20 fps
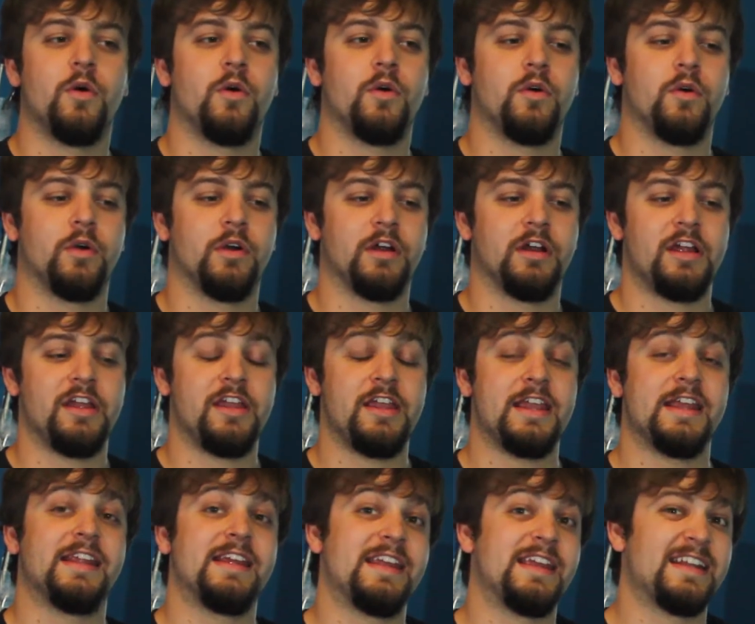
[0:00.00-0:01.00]
or
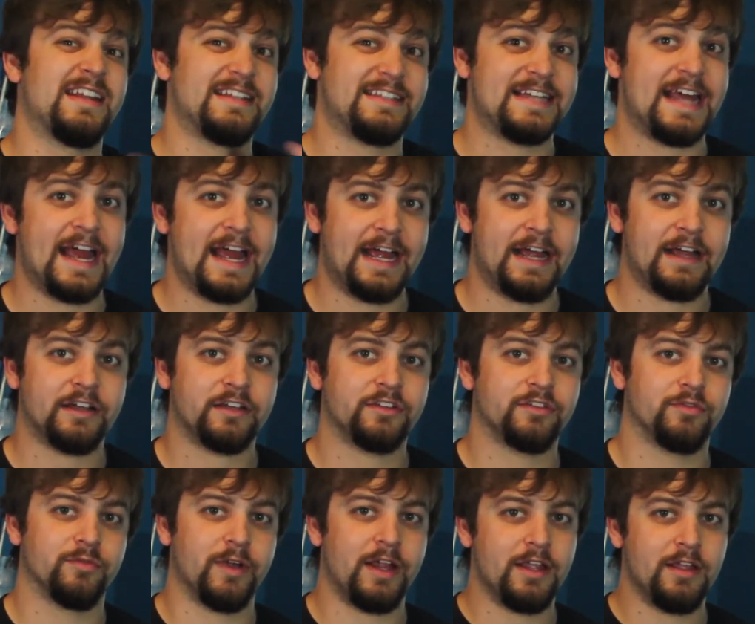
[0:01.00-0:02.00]
it
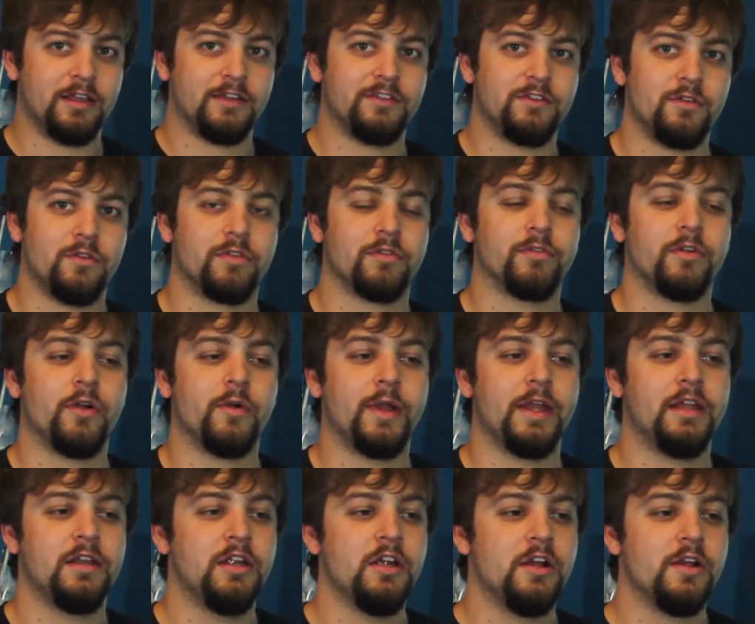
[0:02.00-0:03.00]
attacks right as you throw
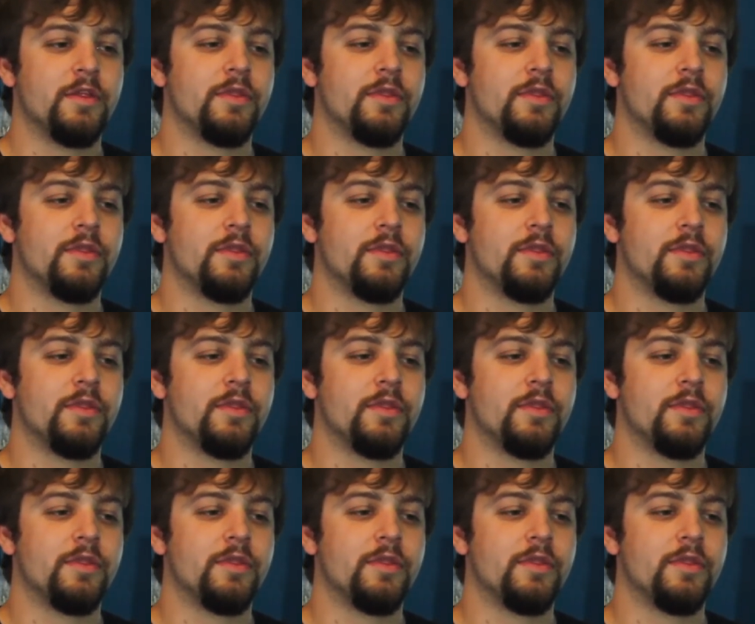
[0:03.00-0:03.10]
it,